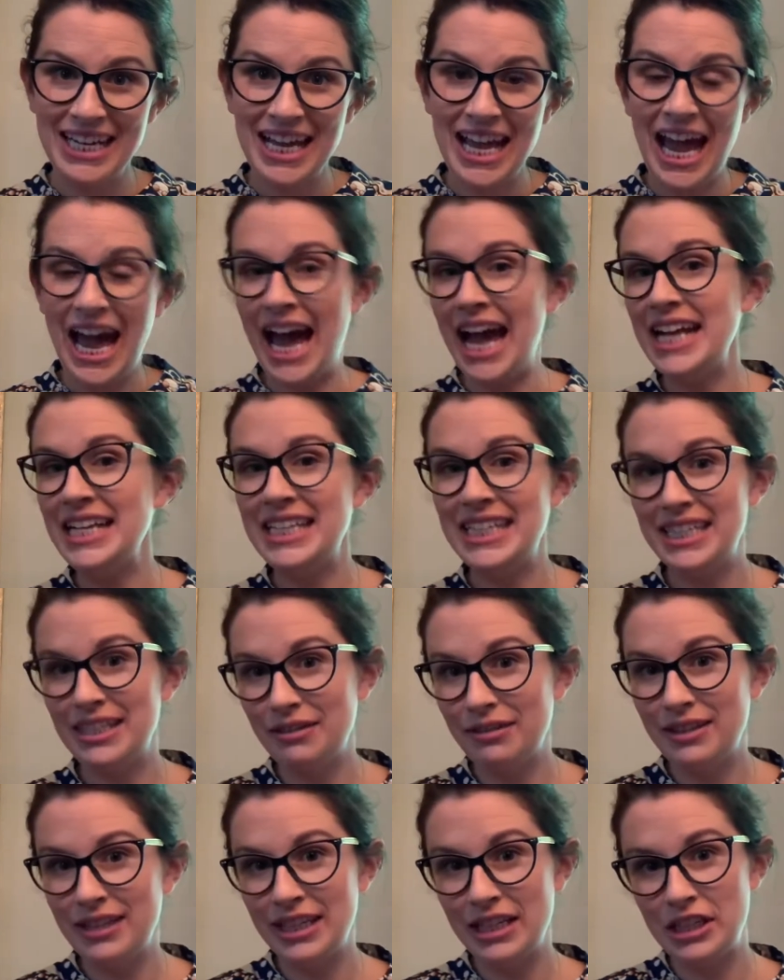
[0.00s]
I still
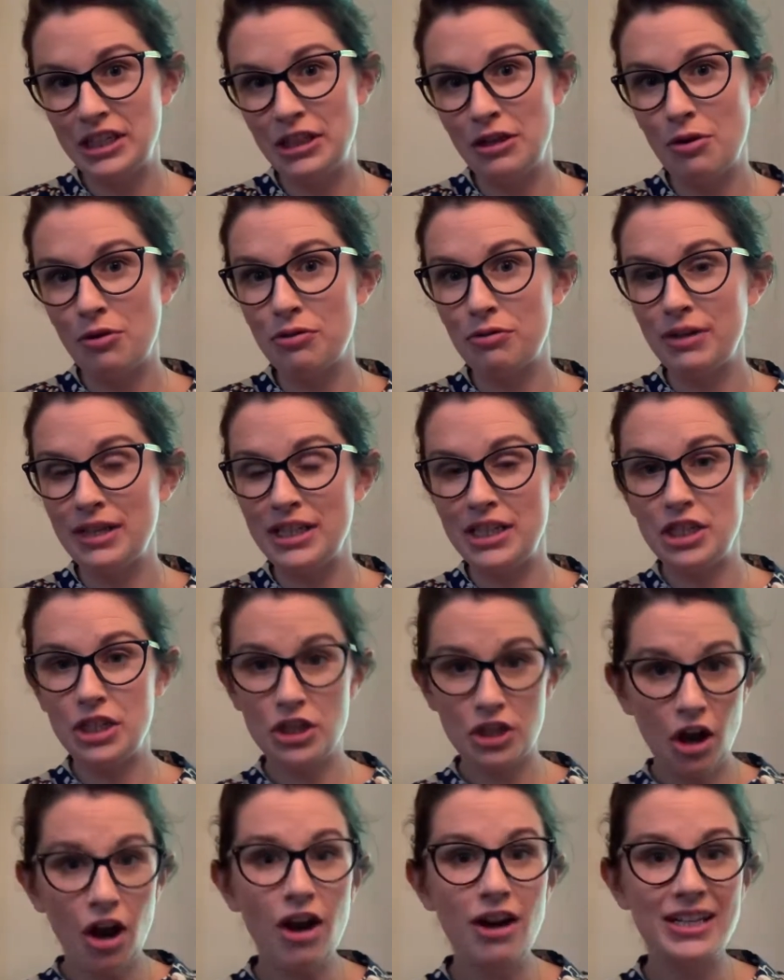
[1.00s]
think deodorant's
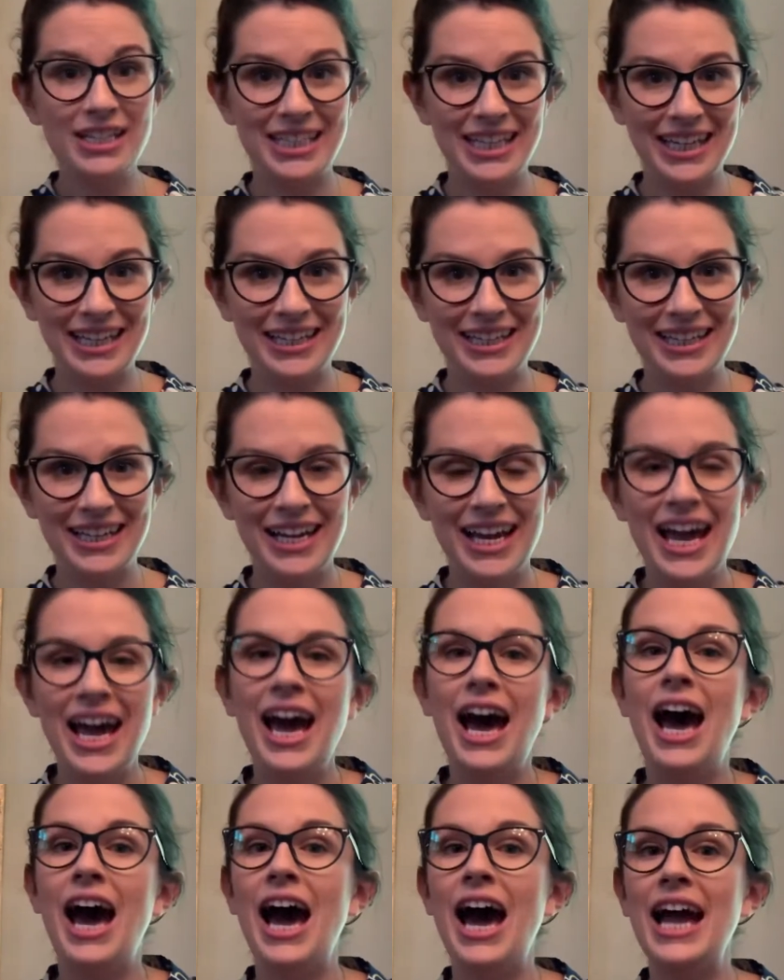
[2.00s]
toxic.
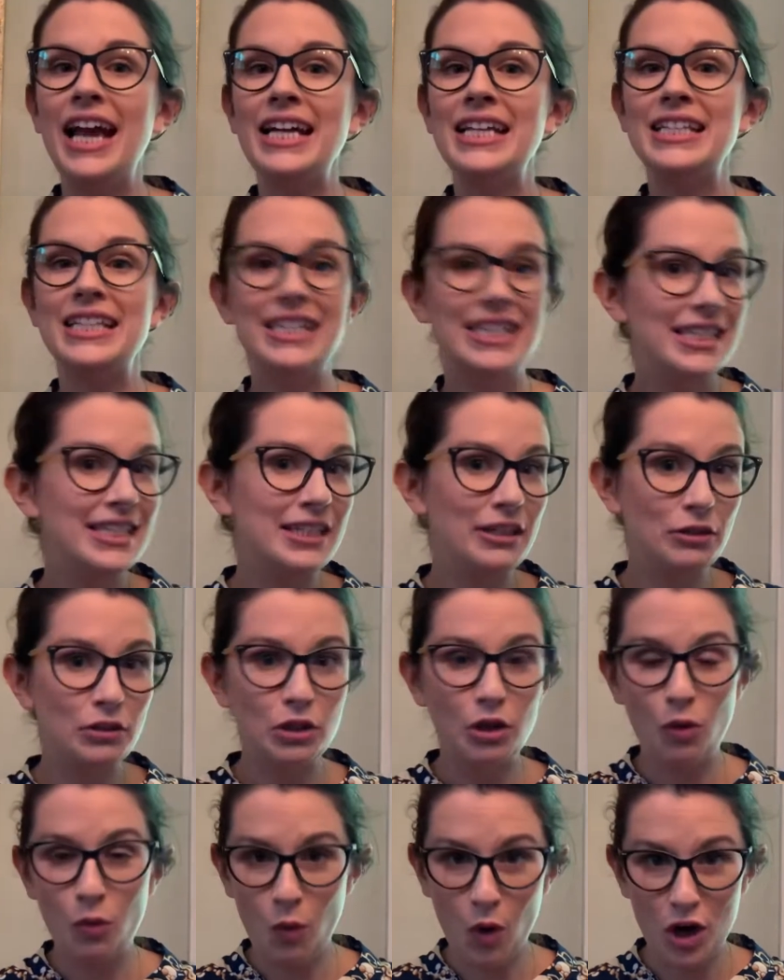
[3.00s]
I still
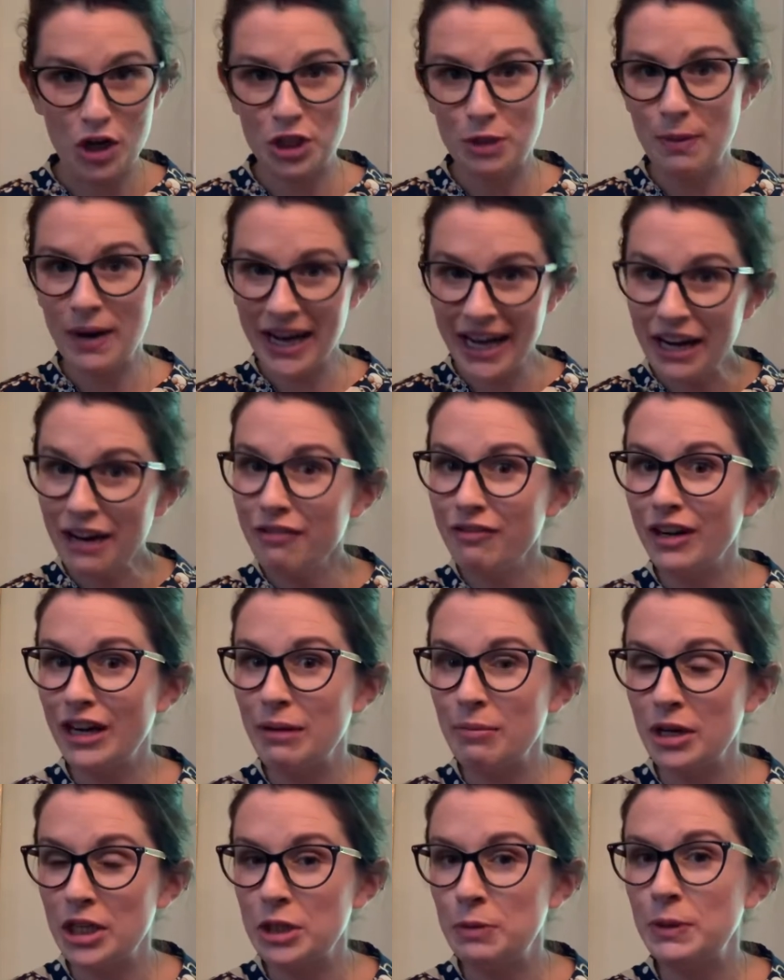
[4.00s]
don't wash my hair very
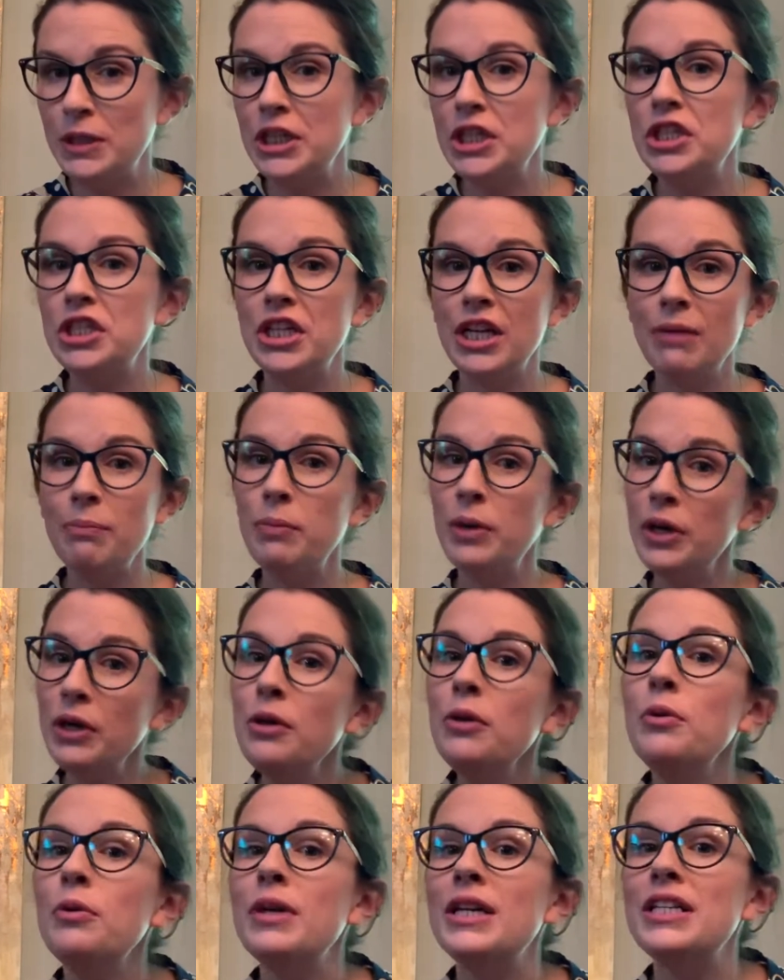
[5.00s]
much because
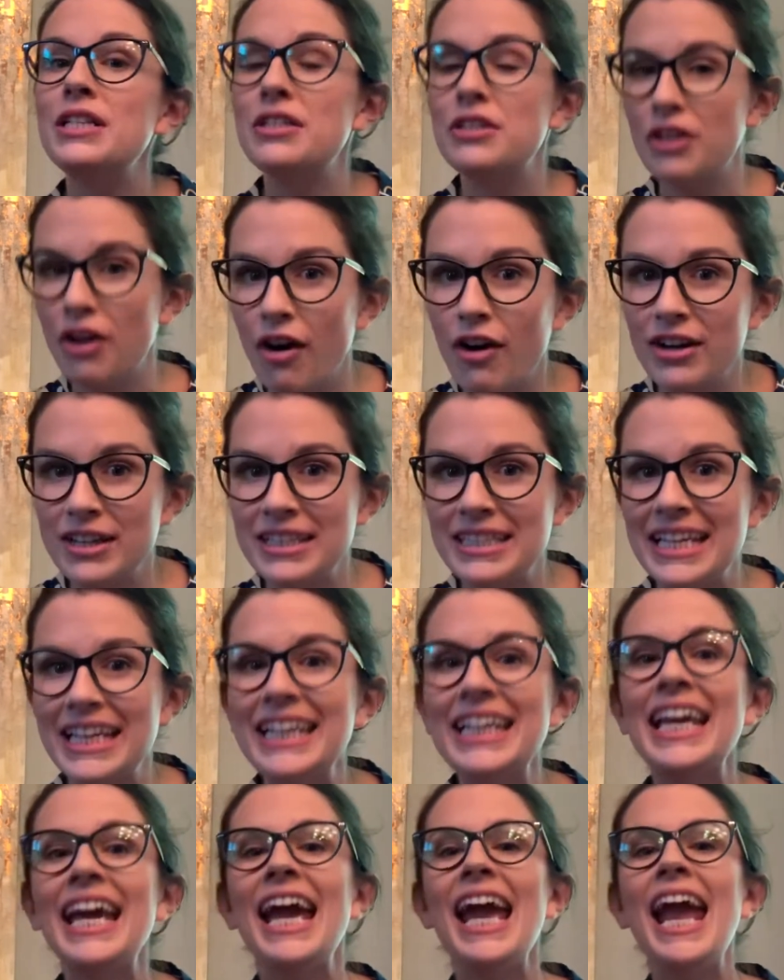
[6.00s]
shampoo is
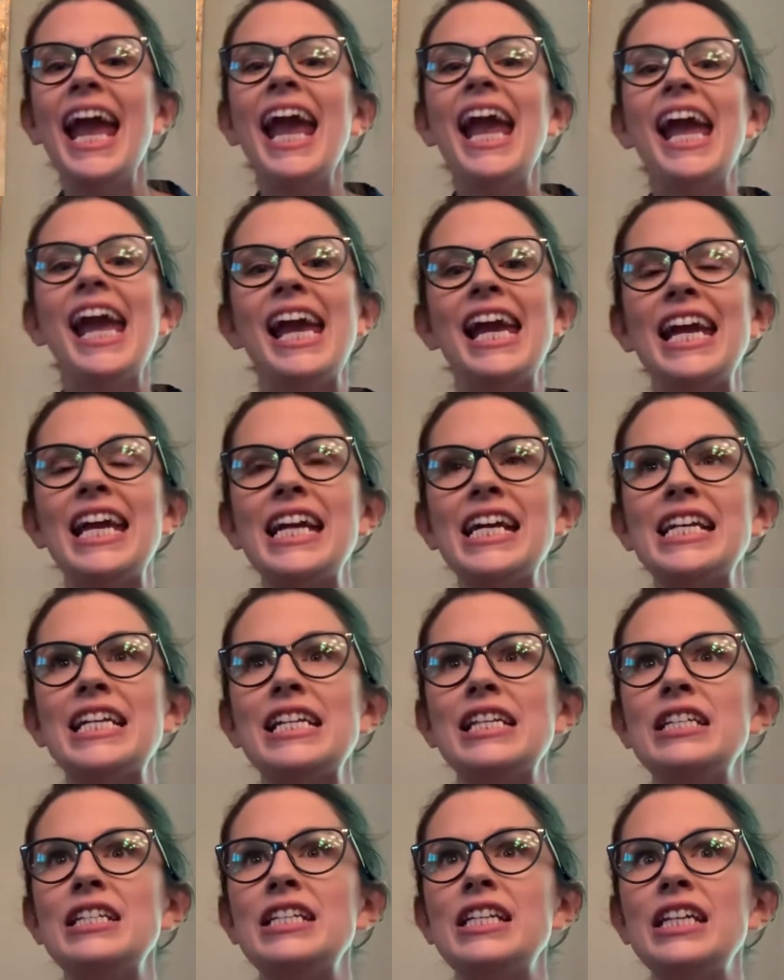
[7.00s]
toxic,
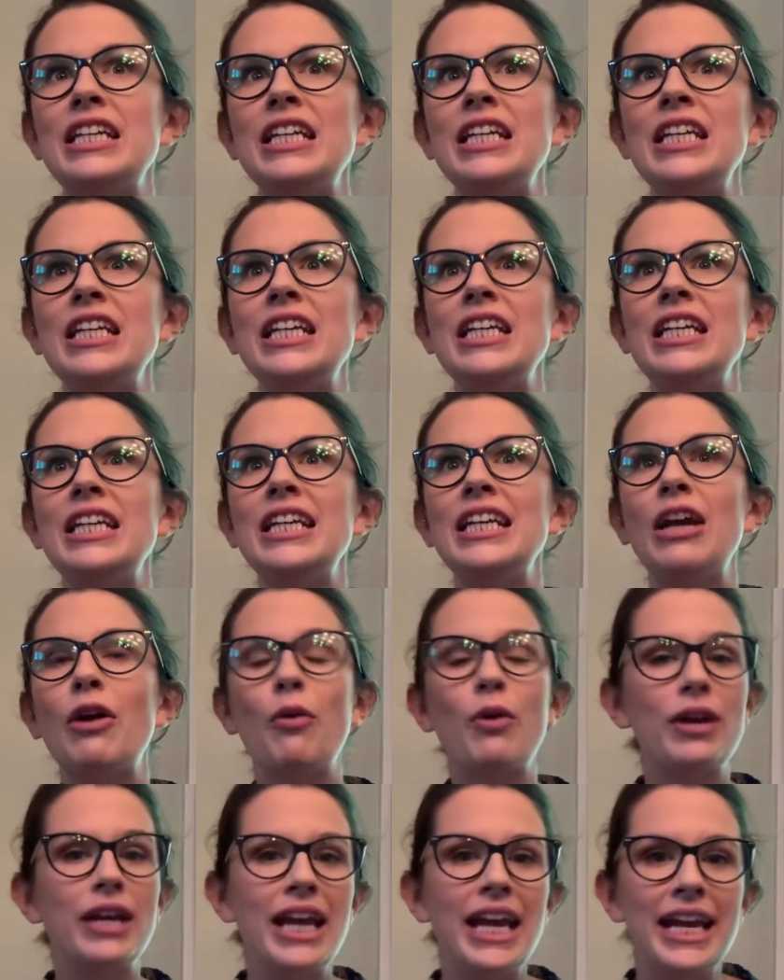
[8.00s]
and
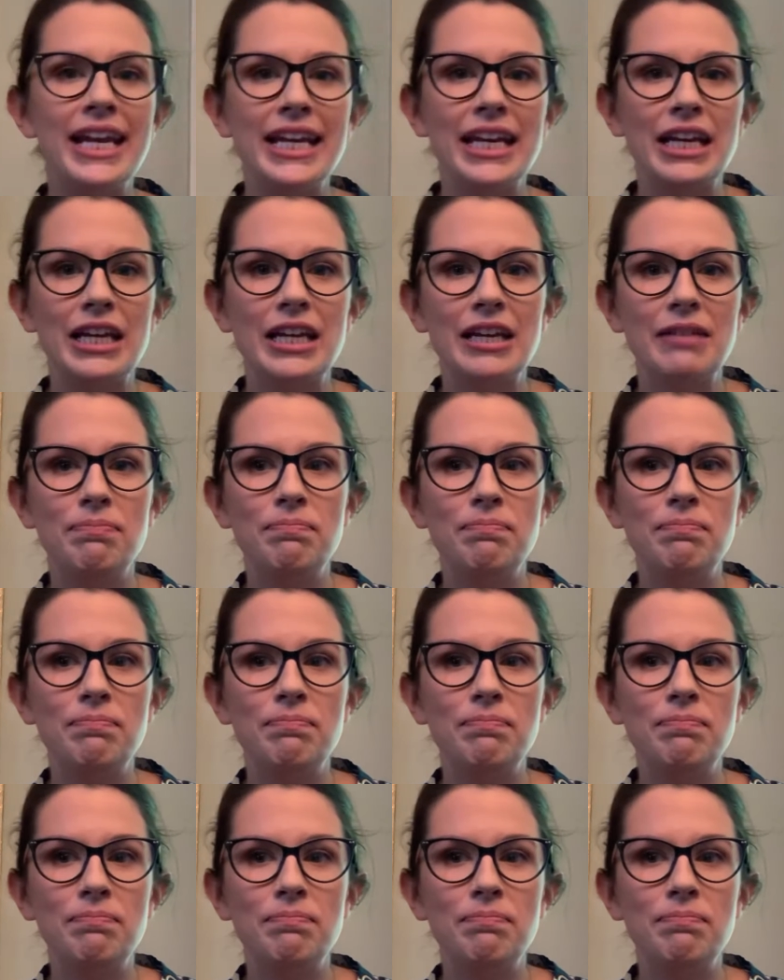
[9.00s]
organic